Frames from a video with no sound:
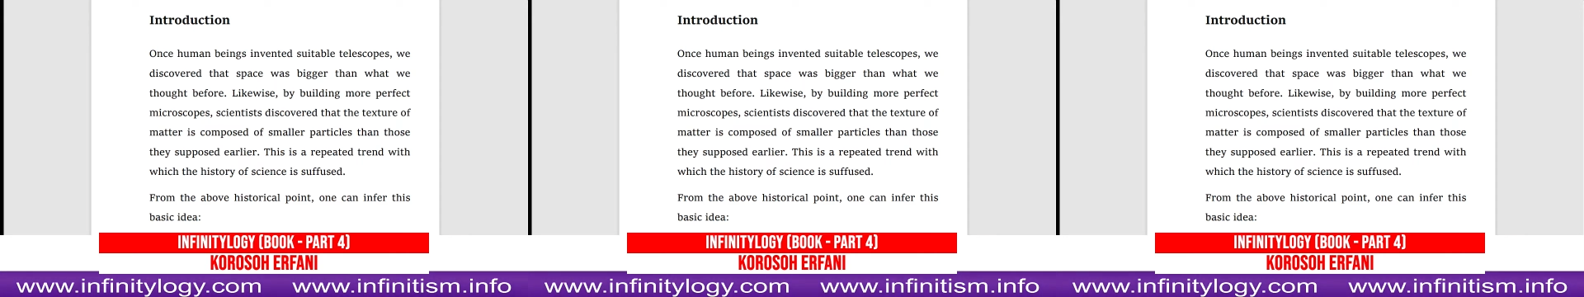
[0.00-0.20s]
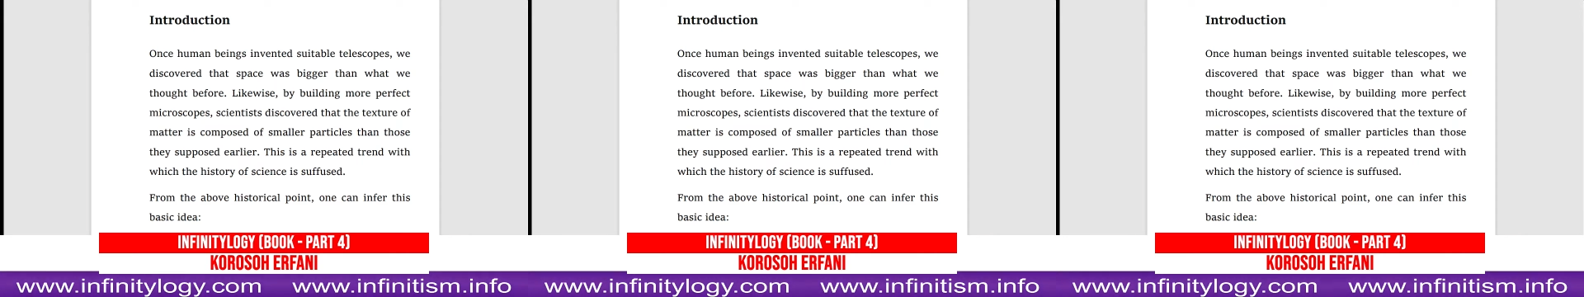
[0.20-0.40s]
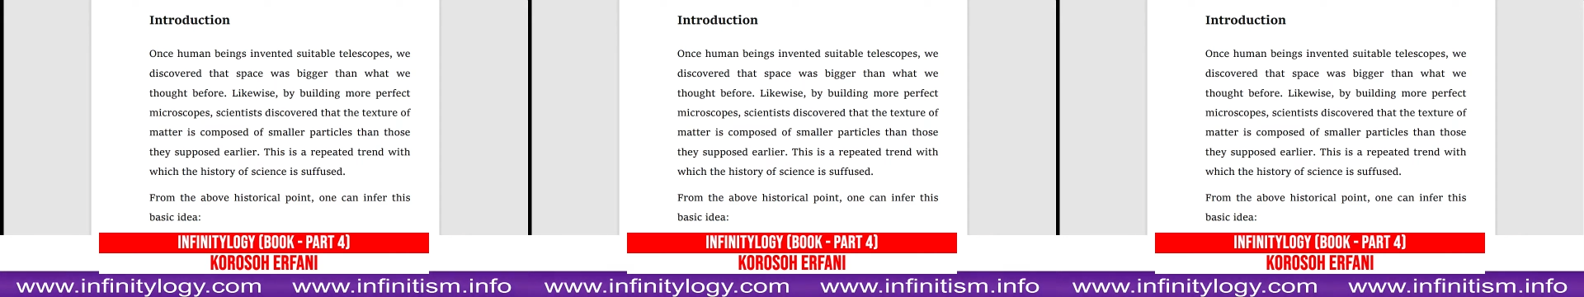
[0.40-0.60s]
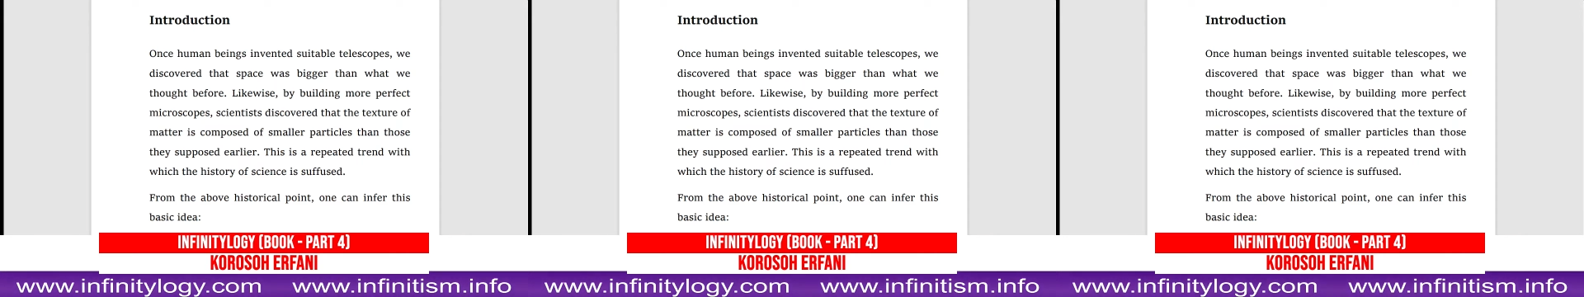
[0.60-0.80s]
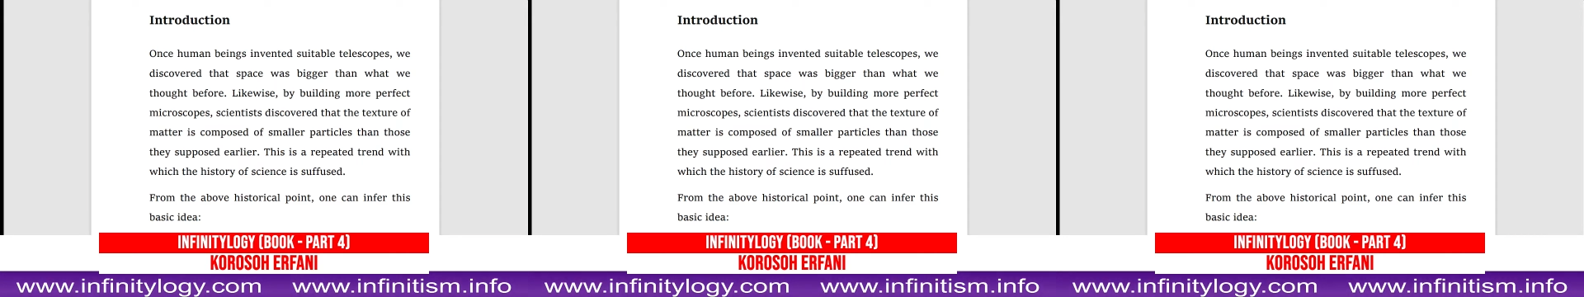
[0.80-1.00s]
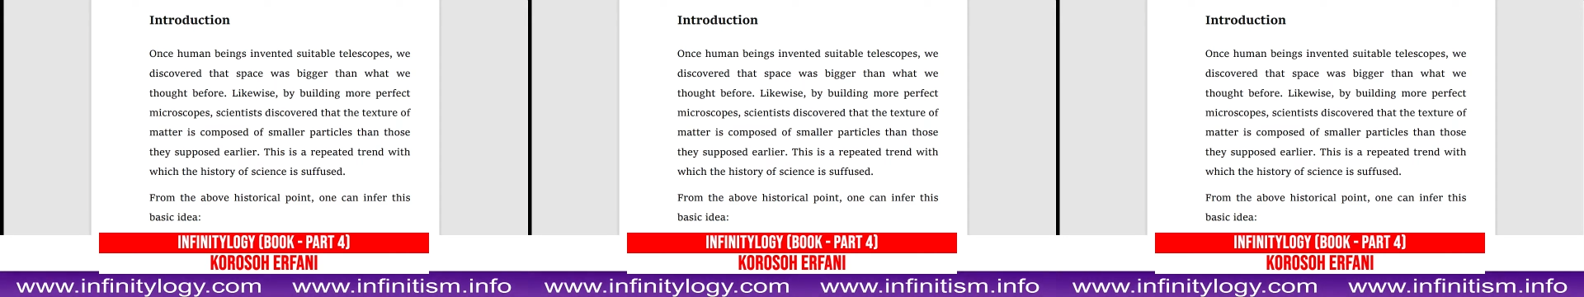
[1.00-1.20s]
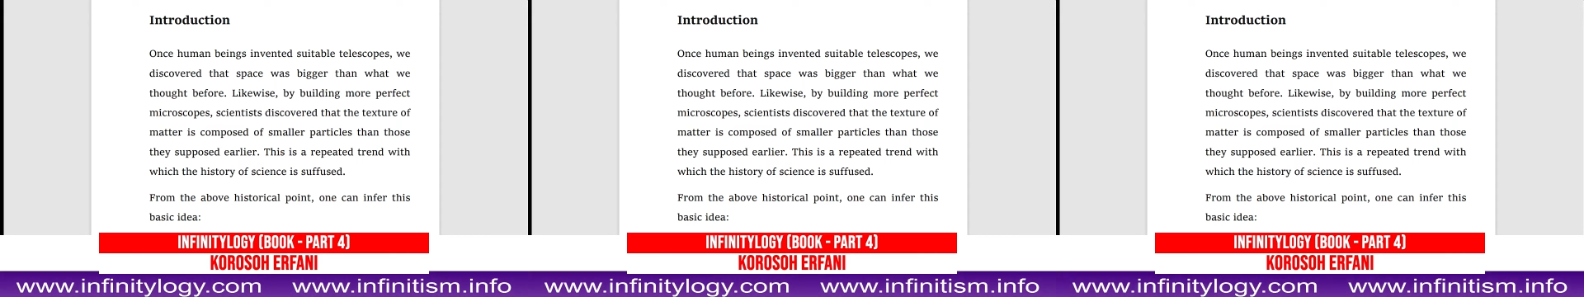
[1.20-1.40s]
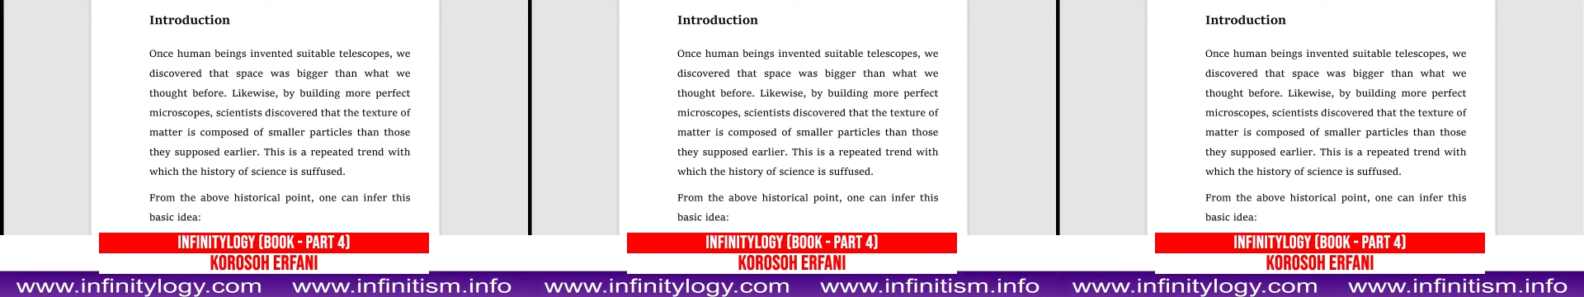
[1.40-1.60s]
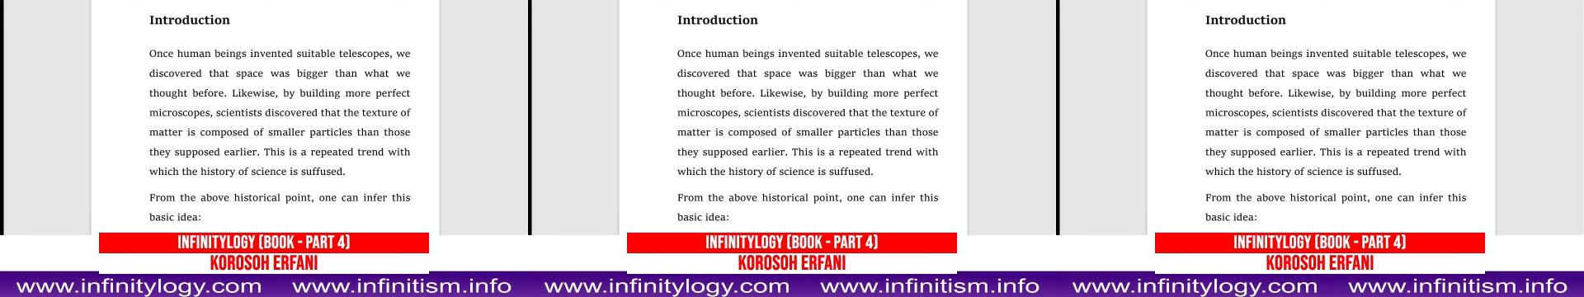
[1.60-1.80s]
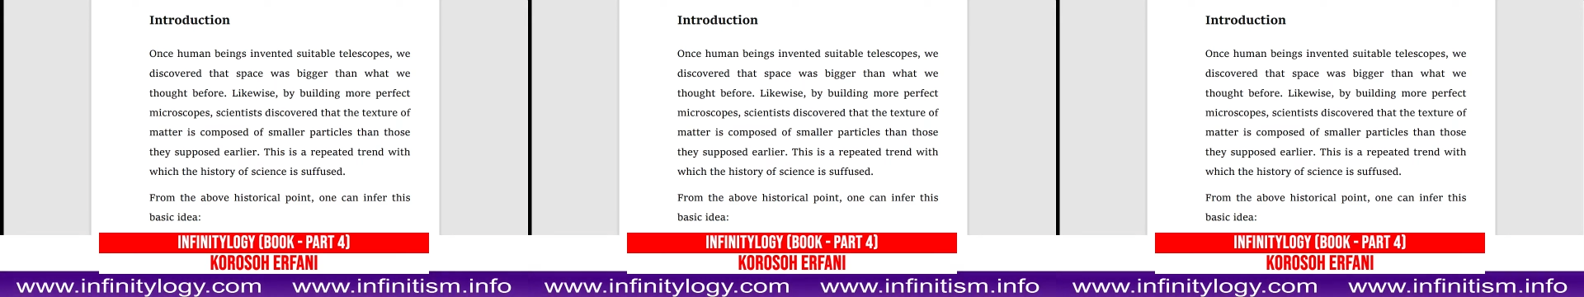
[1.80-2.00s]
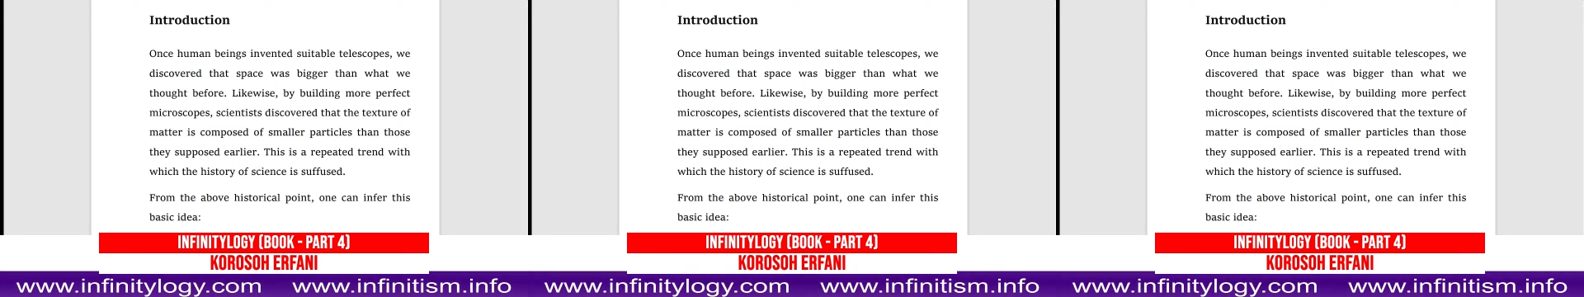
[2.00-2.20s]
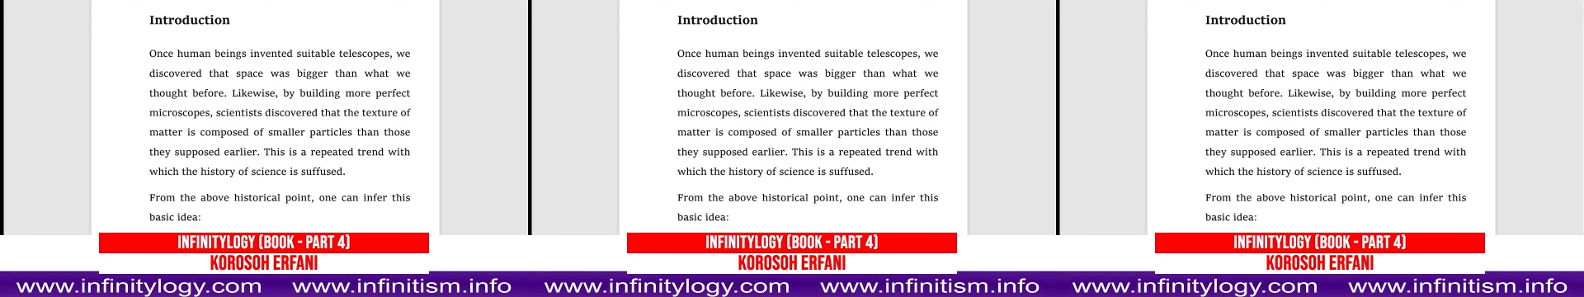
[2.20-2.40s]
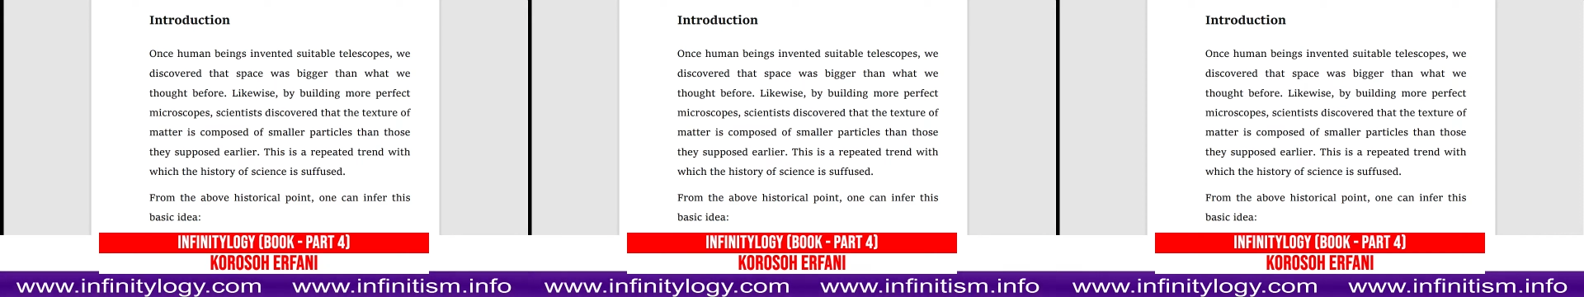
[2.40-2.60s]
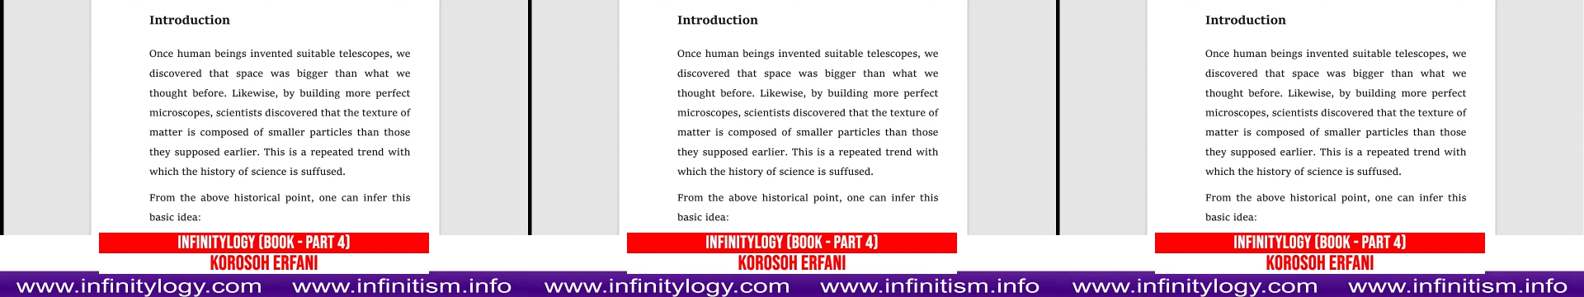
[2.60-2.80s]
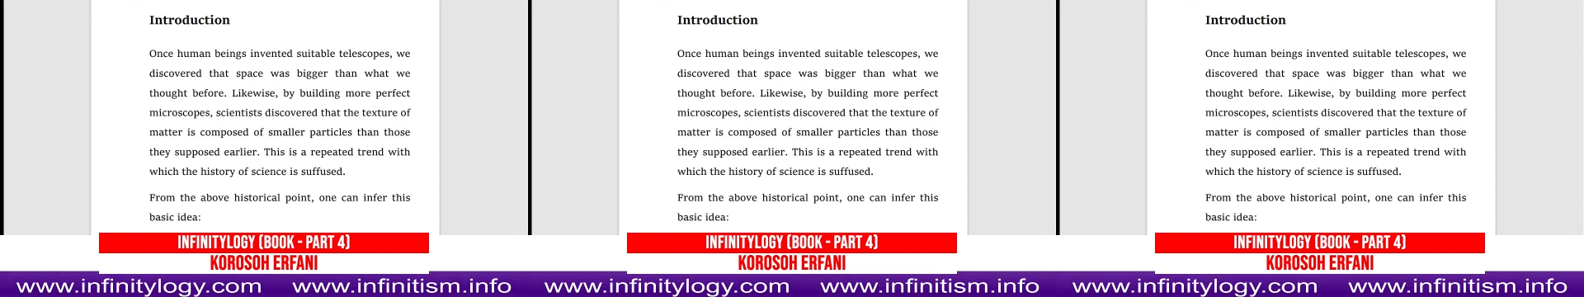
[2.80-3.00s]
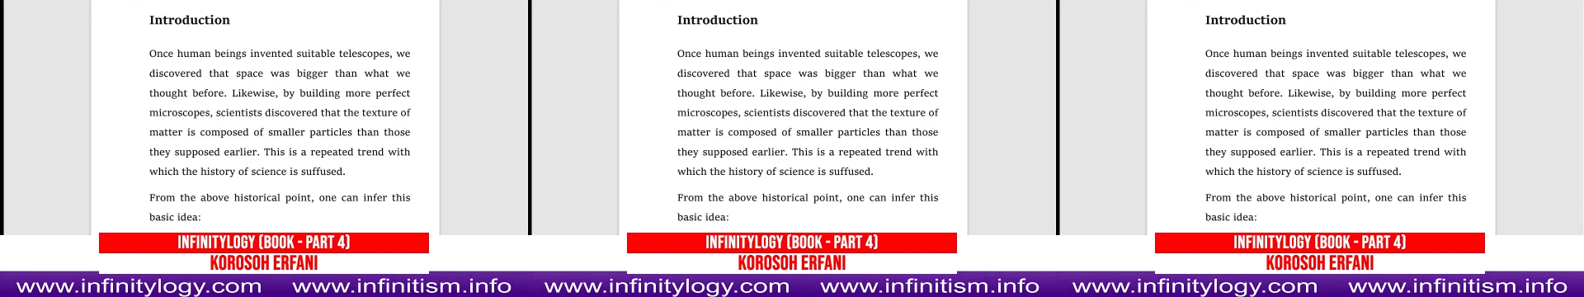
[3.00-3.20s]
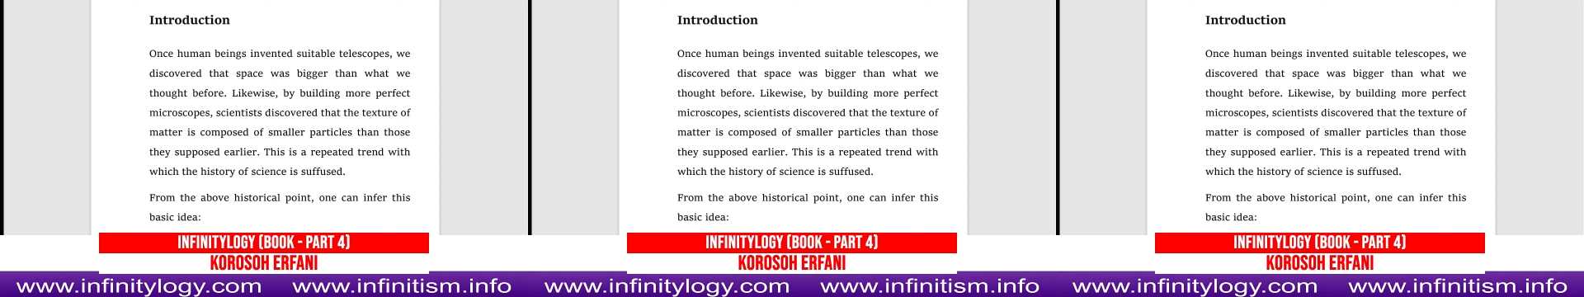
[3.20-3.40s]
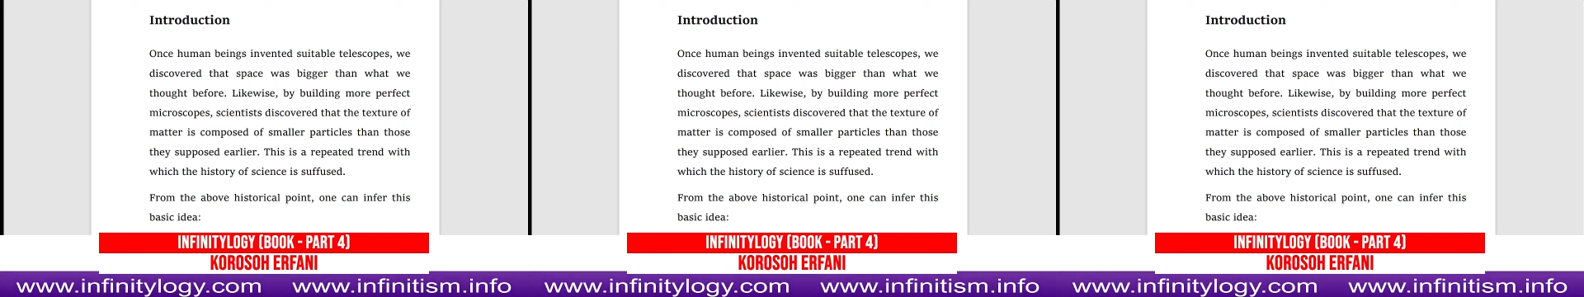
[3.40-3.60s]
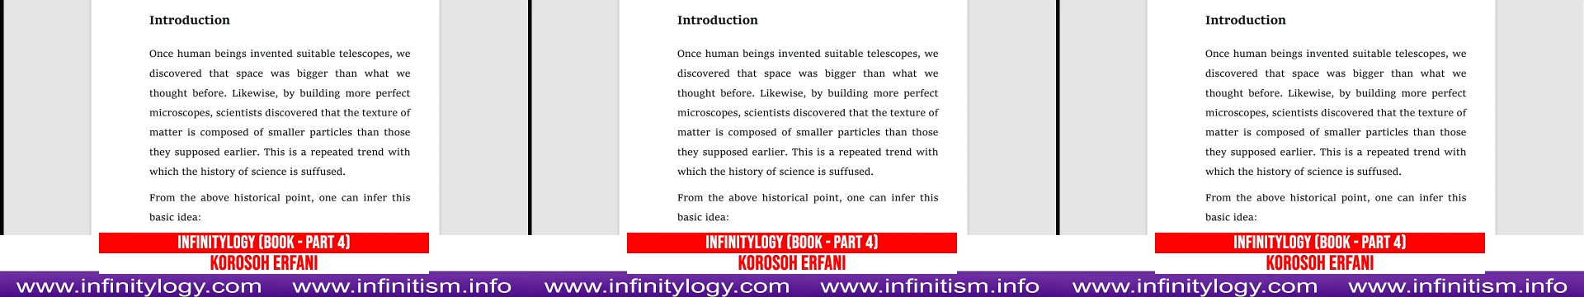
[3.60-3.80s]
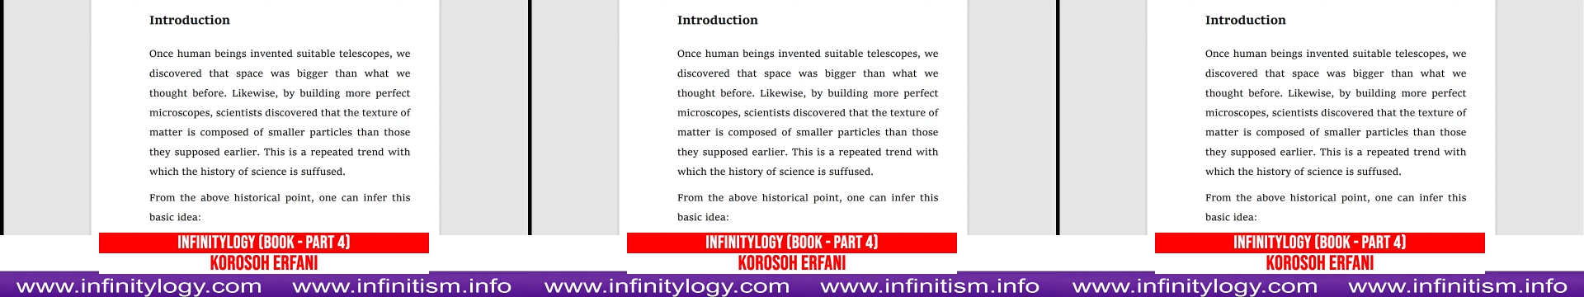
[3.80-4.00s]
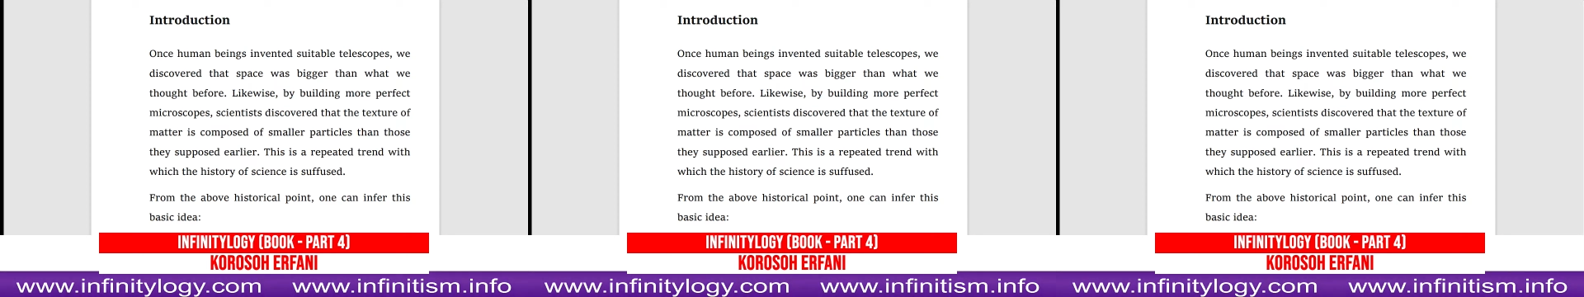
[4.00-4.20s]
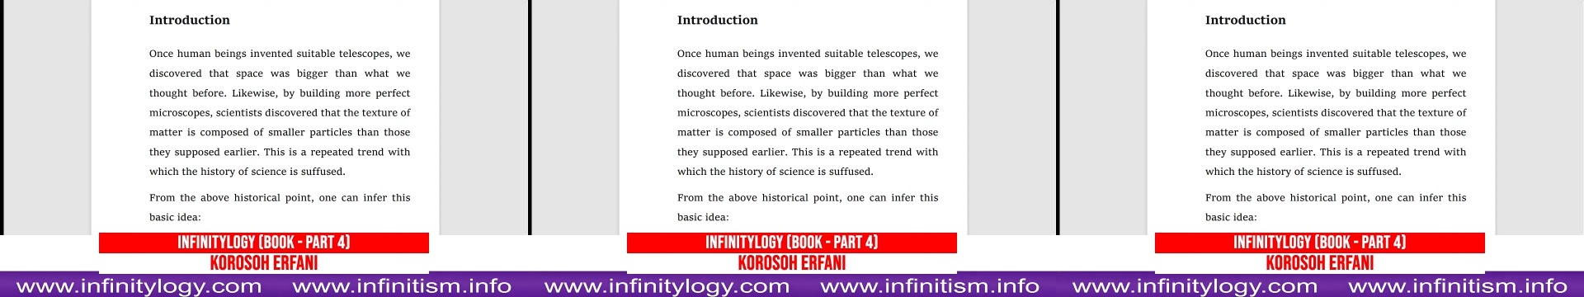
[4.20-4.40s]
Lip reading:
[unreadable: no face in view]